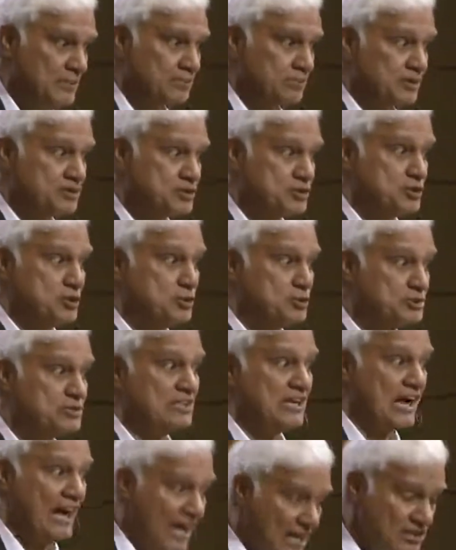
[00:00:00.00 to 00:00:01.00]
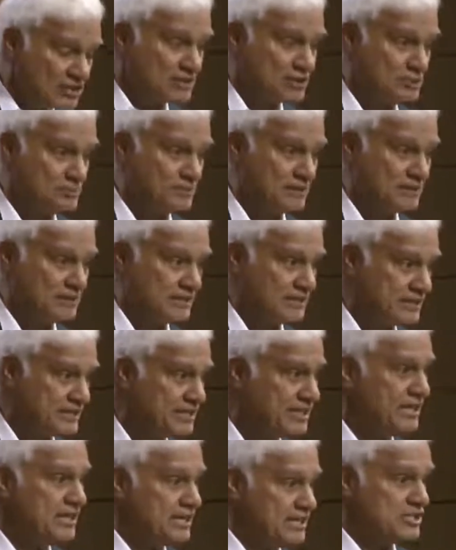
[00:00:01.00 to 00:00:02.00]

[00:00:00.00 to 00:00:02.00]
but truth ultimately